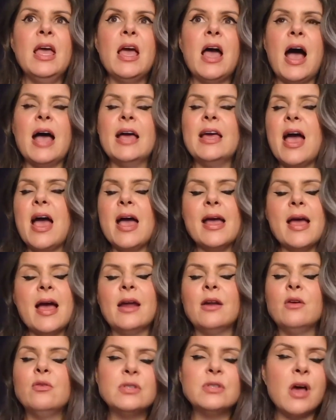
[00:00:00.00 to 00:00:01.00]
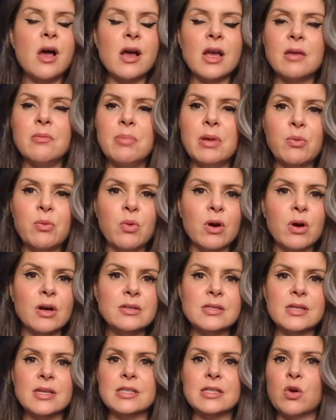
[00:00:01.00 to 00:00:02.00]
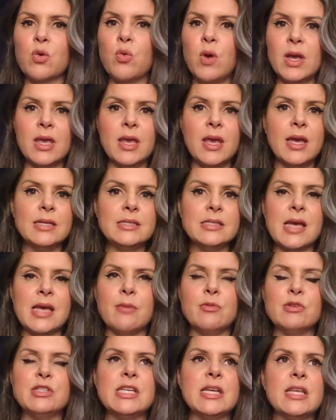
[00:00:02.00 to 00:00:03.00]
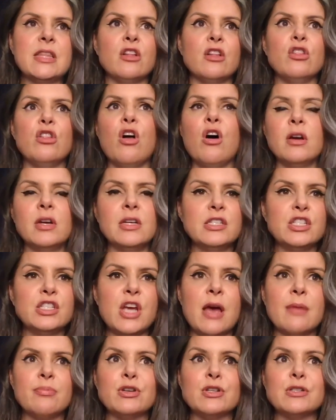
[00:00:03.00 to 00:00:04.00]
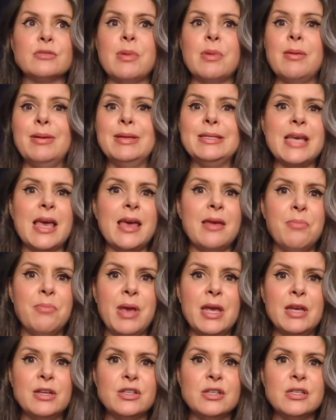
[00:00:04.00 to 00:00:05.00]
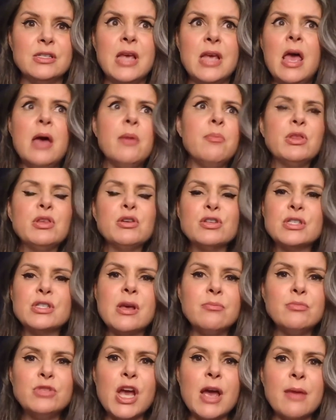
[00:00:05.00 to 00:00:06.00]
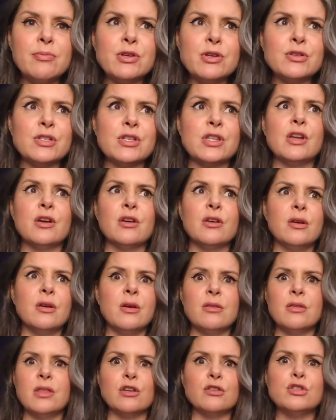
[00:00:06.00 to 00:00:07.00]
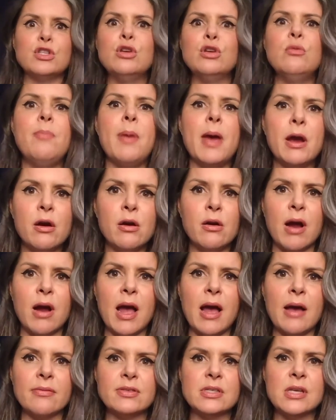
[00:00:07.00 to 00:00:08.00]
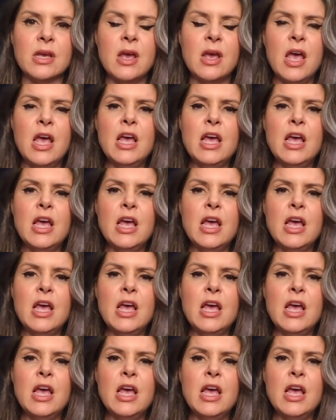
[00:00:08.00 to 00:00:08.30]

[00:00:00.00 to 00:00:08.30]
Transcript: I don't talk in big words. It's quick hits. I would say the longest chapter is maybe 10 pages, but there's some chapters that are 2 paragraphs.